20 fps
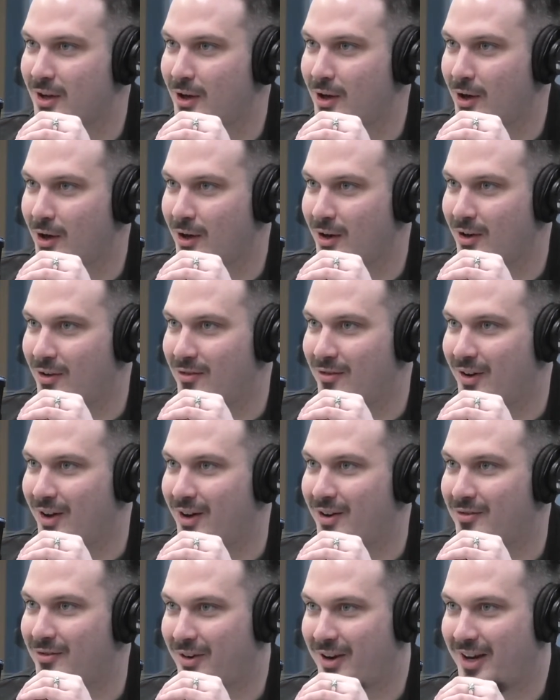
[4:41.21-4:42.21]

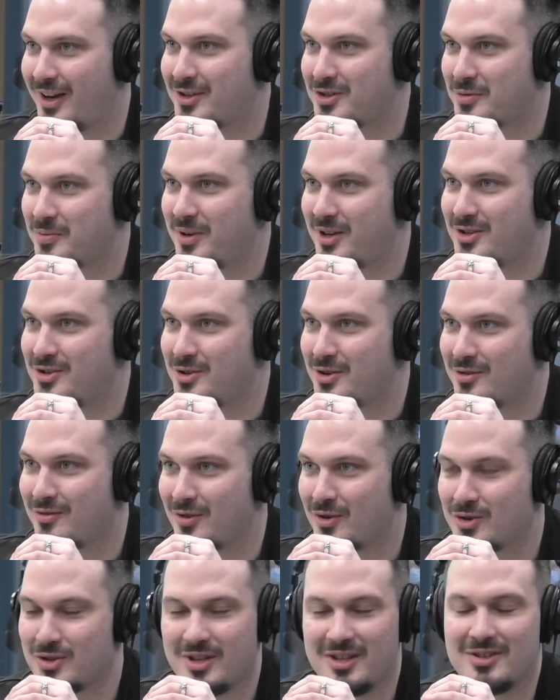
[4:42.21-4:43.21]
of Financial Peace
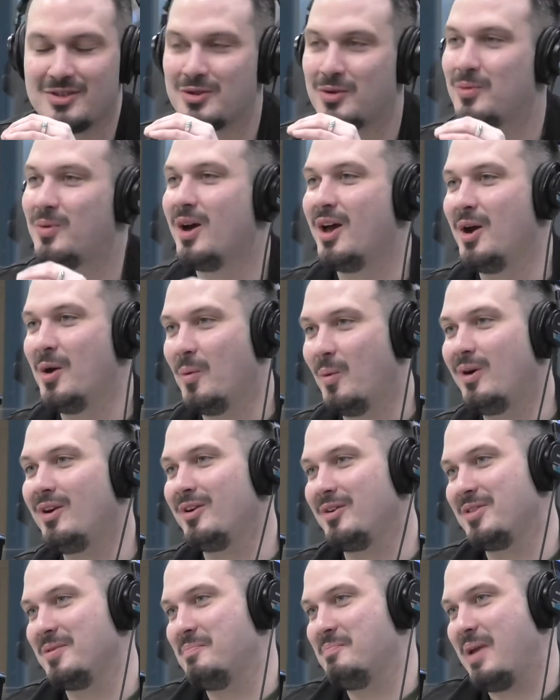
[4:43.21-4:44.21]
University. So what
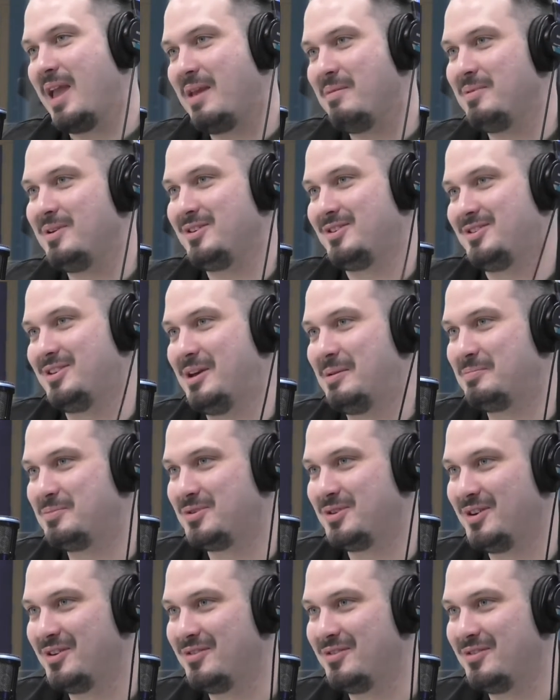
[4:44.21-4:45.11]
are the baby steps of